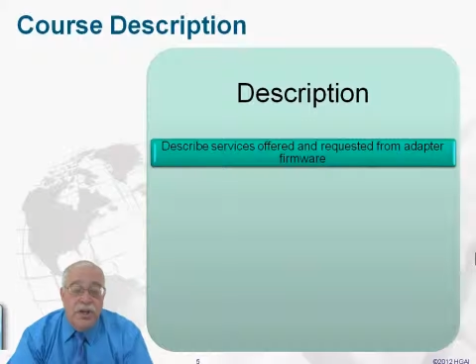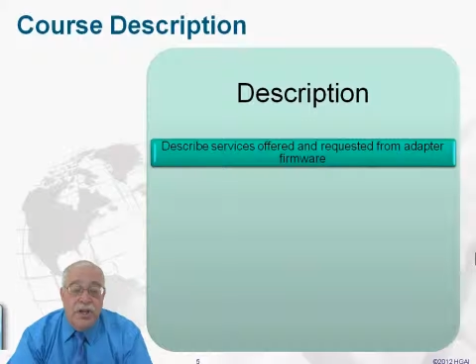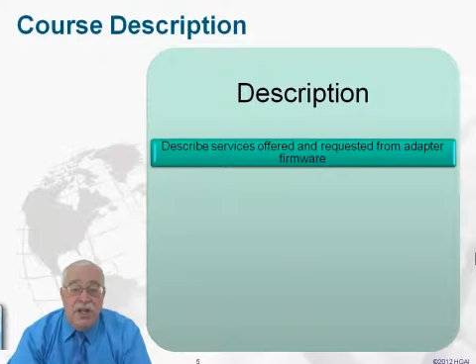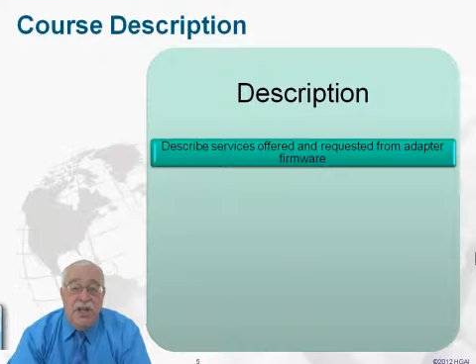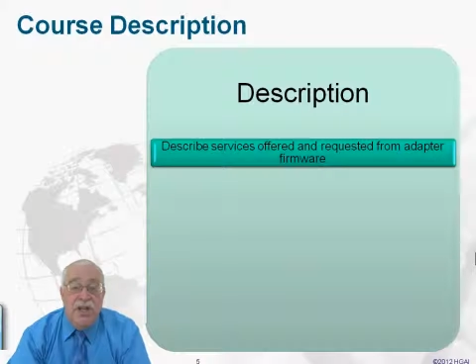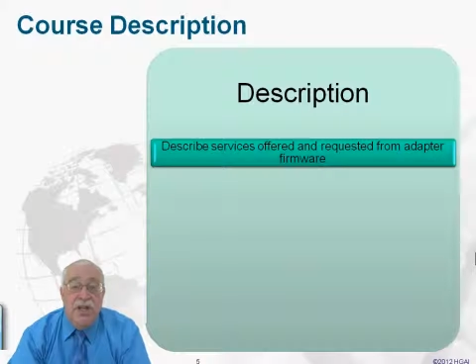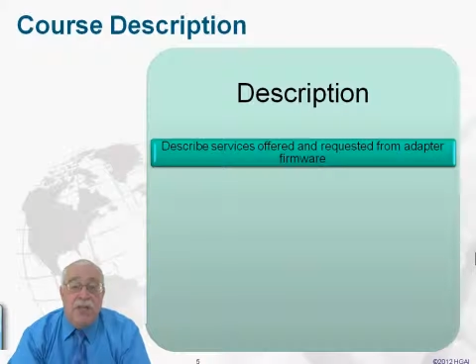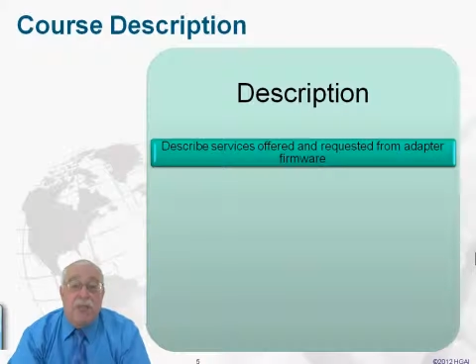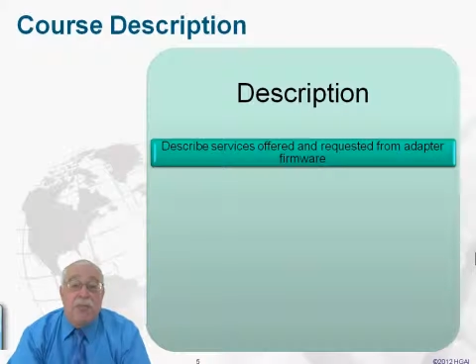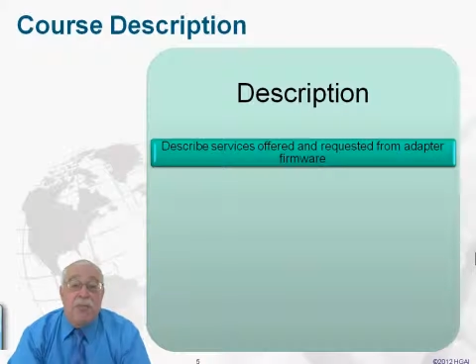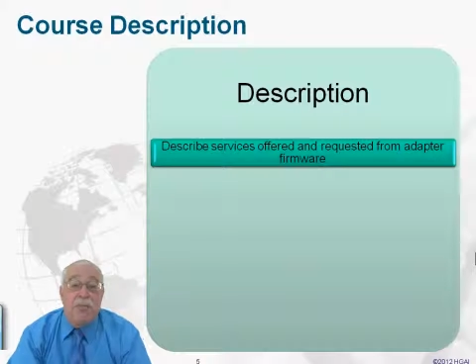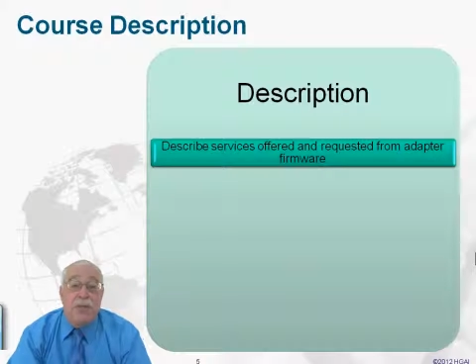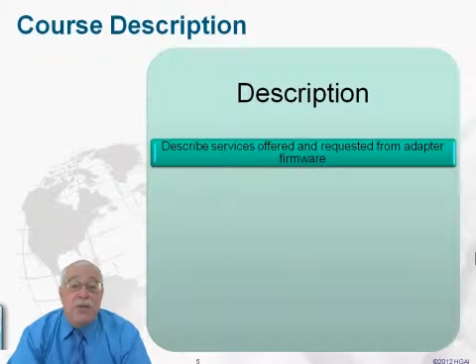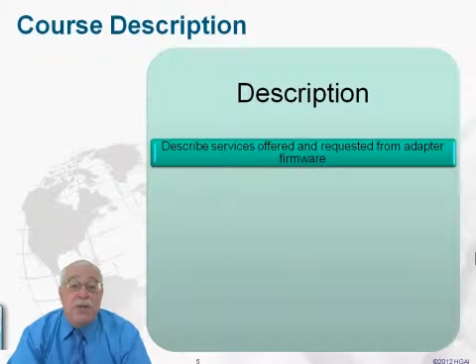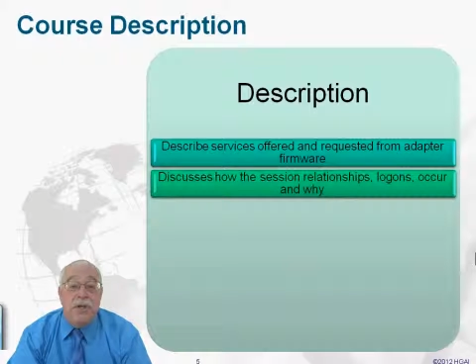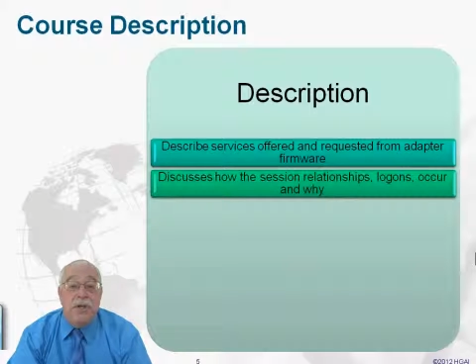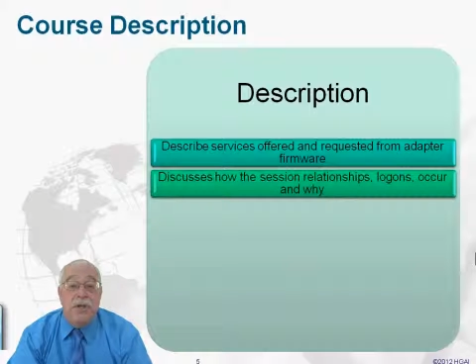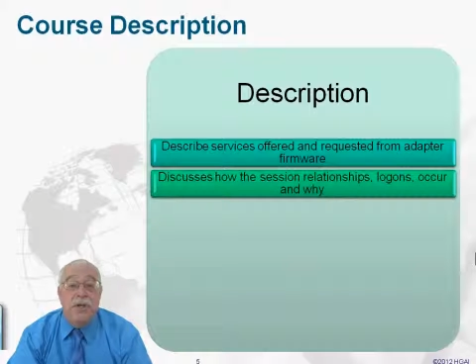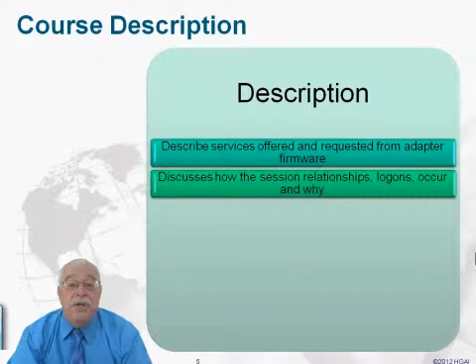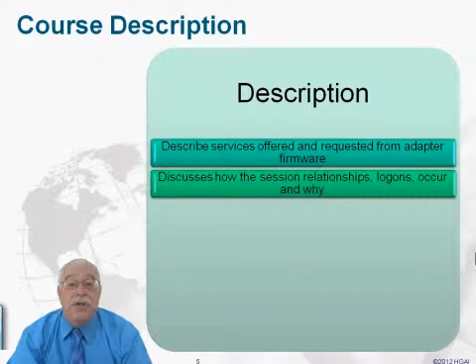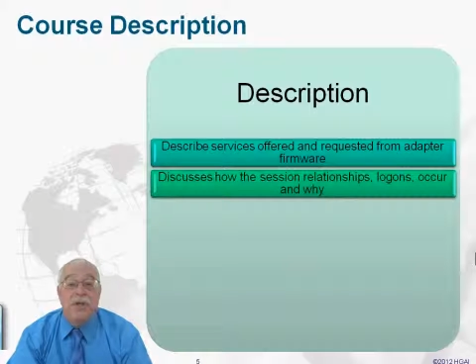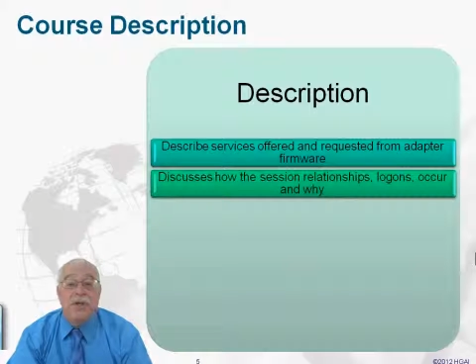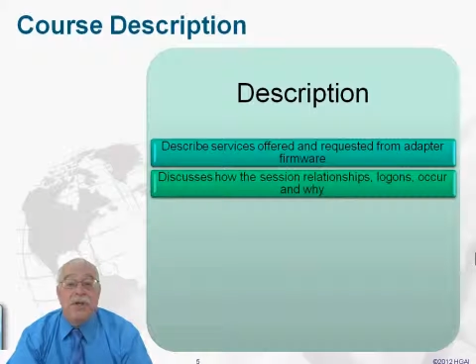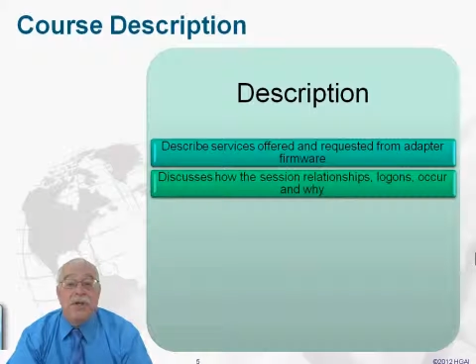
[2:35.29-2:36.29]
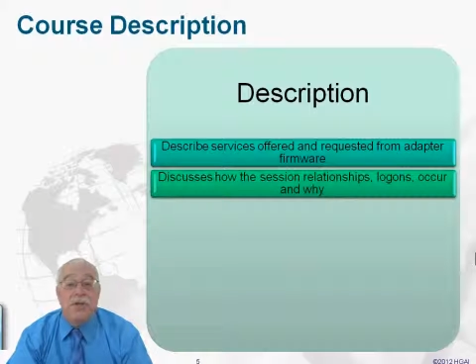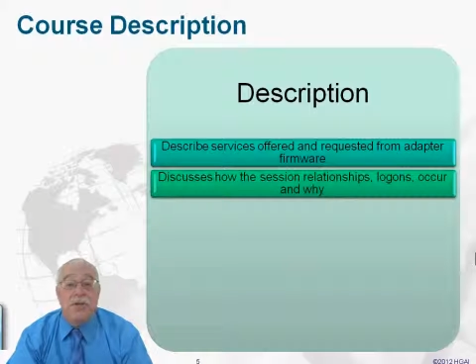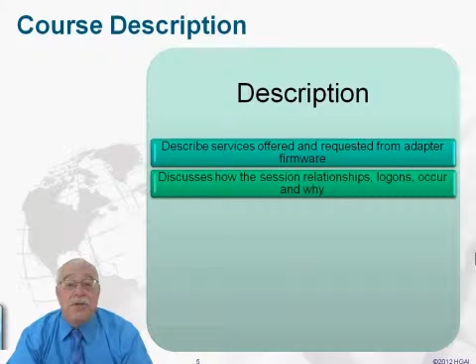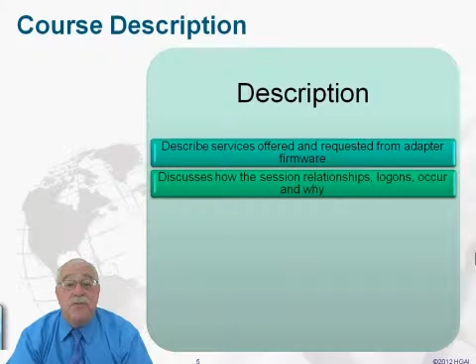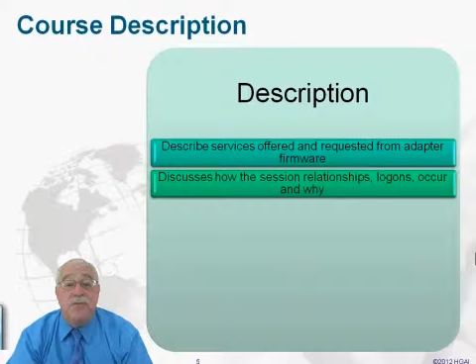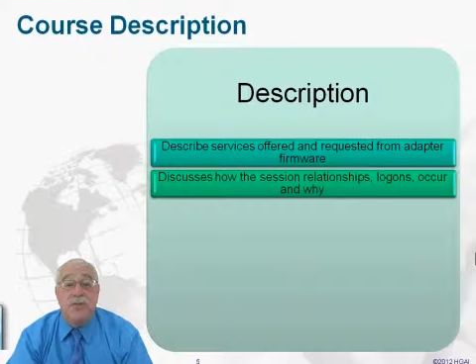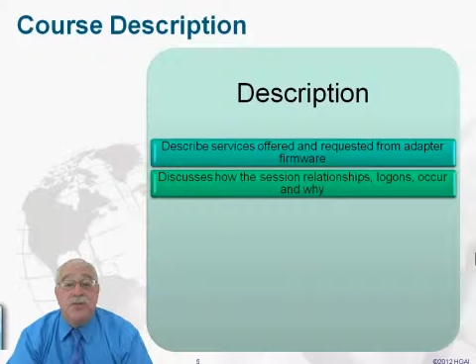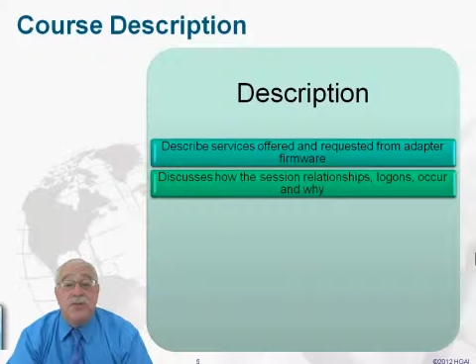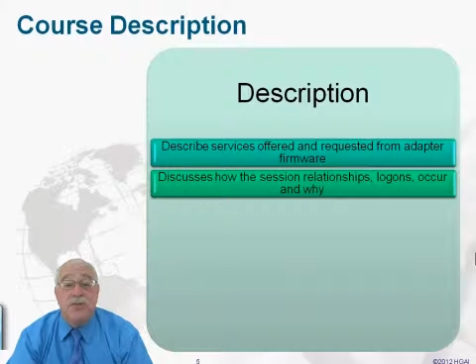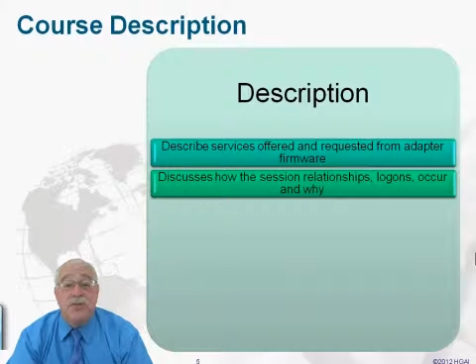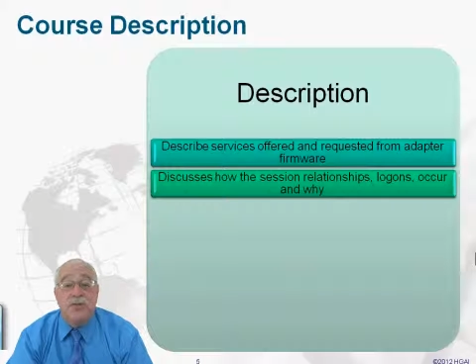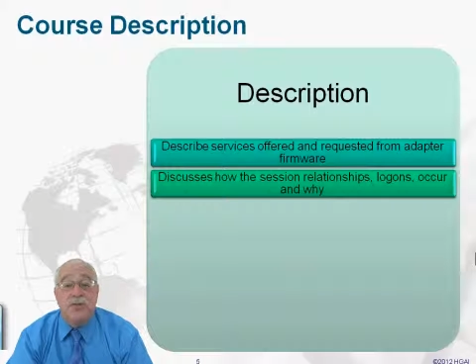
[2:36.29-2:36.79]
in implementing those
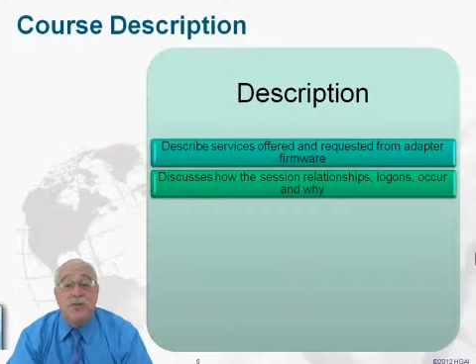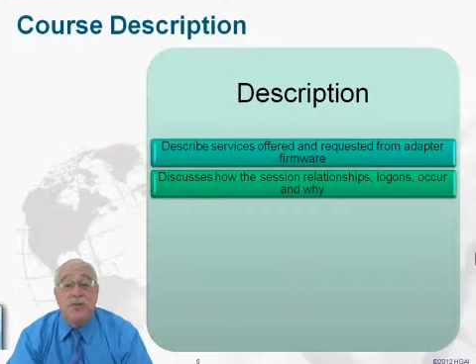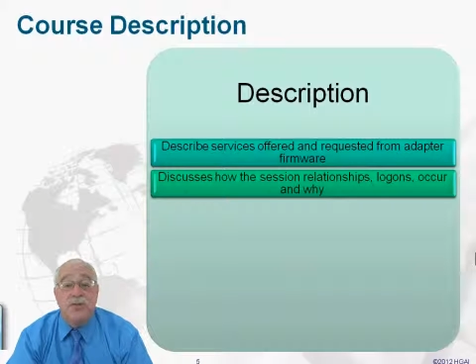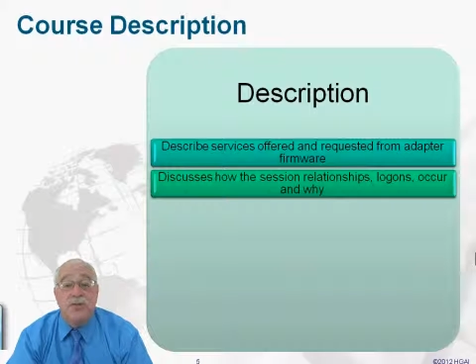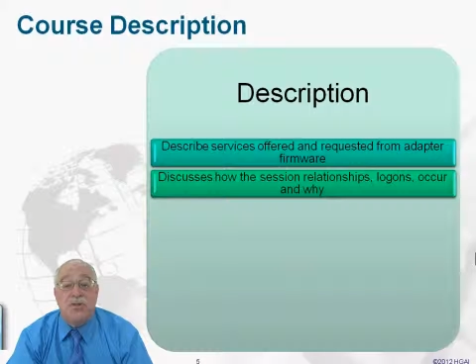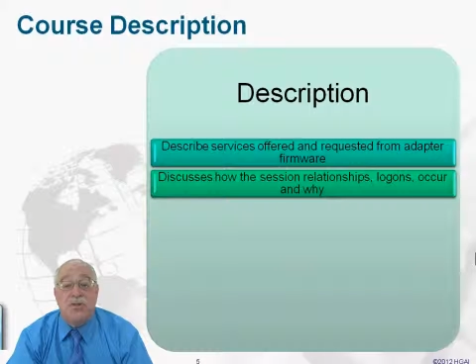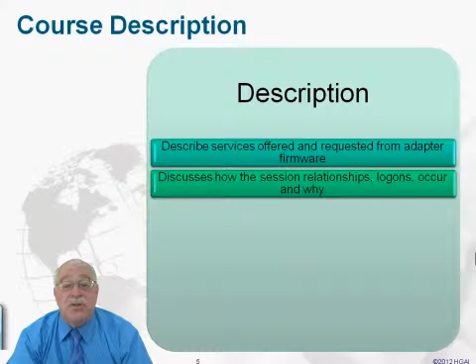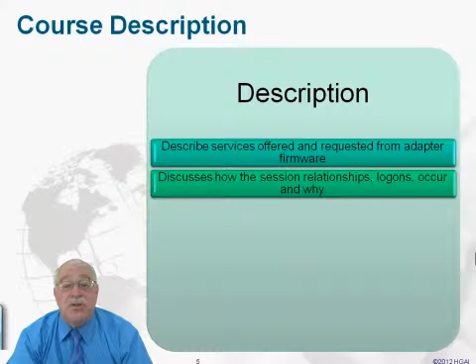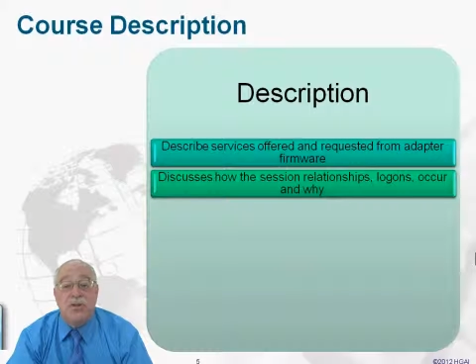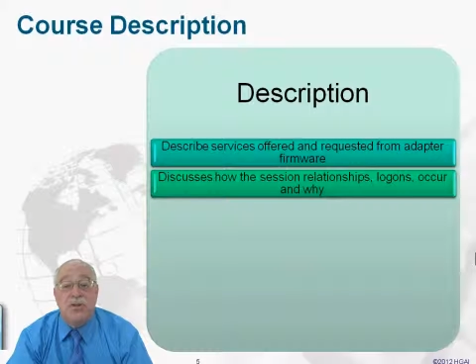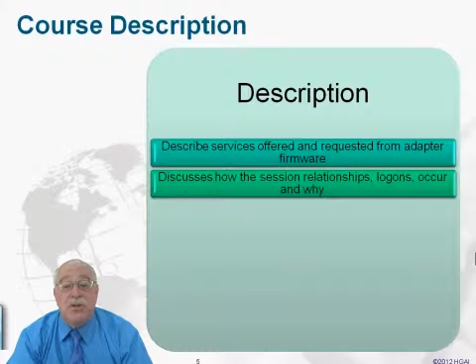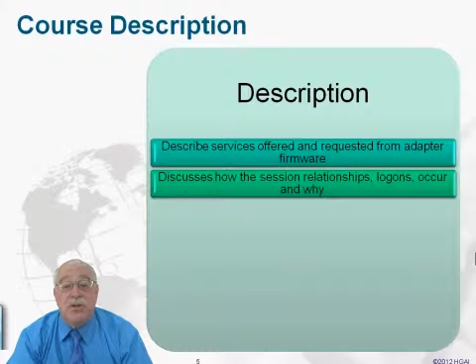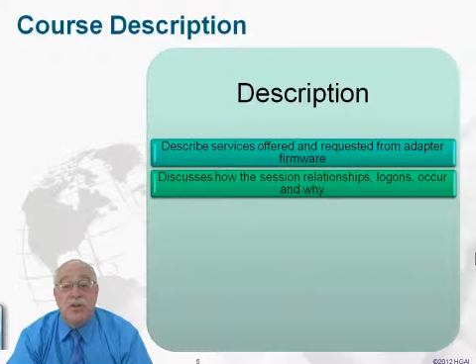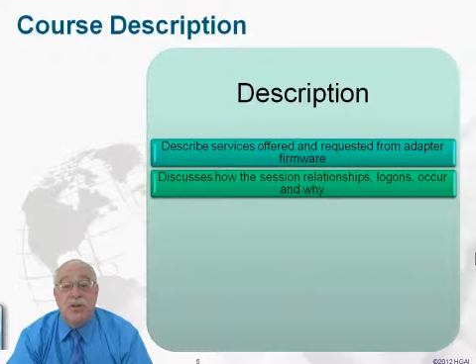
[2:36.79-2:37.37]
services.